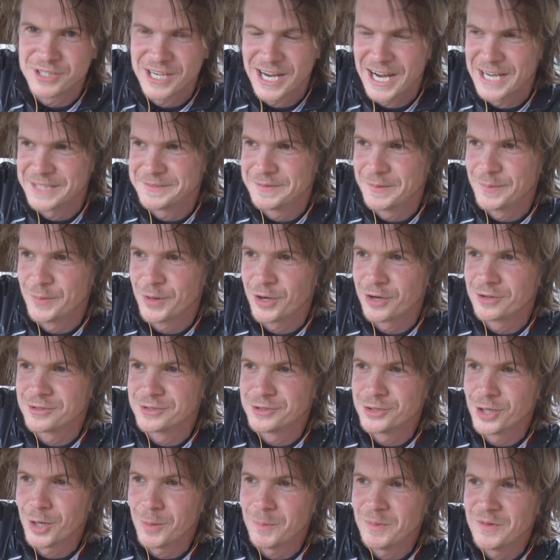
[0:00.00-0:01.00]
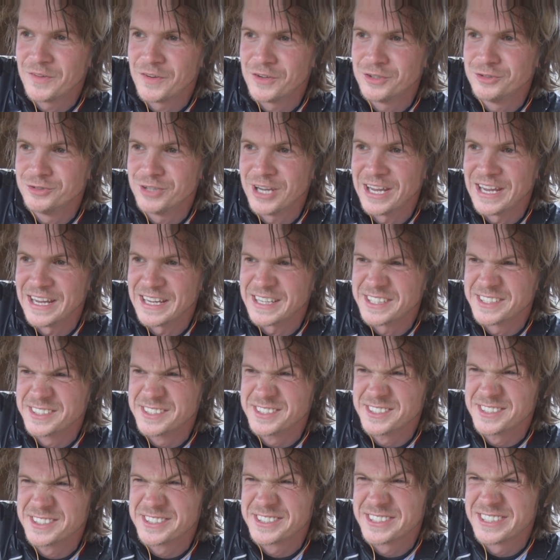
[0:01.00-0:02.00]
dry it's been, because normally if it
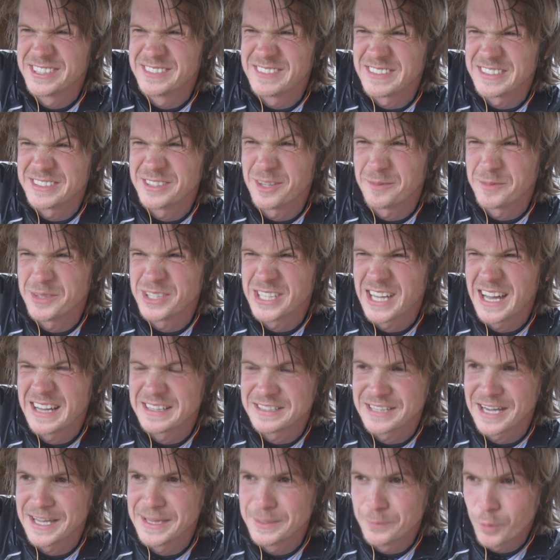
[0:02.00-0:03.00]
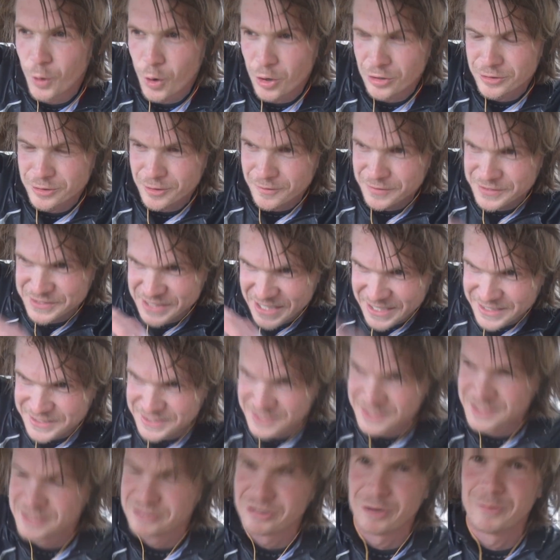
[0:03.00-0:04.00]
rains, and it's not been that dry, the water sort of
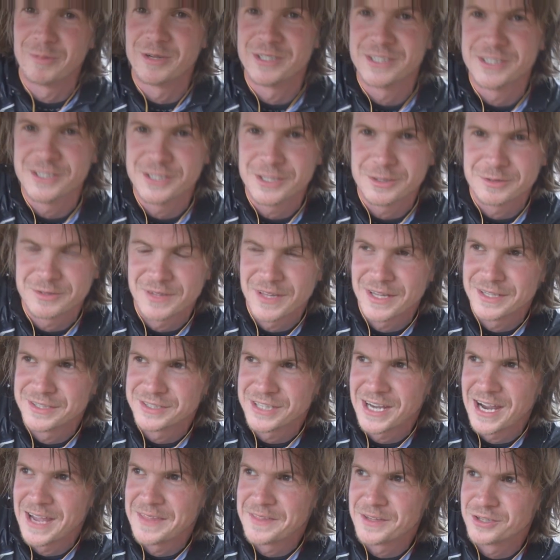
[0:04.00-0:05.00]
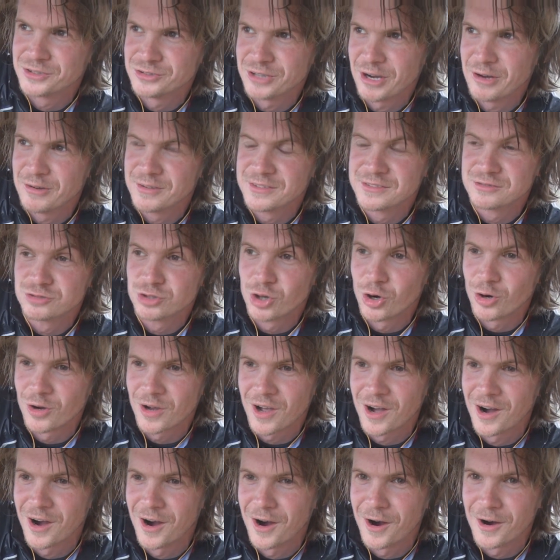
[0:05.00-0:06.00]
sinks into it, but since it's been that dry, the ground is rock
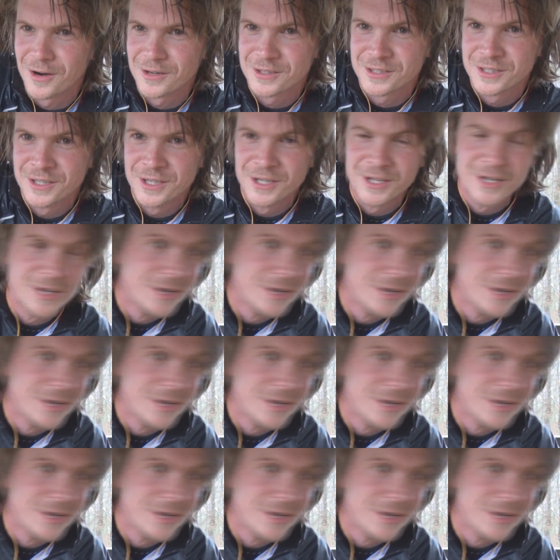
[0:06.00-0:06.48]
hard,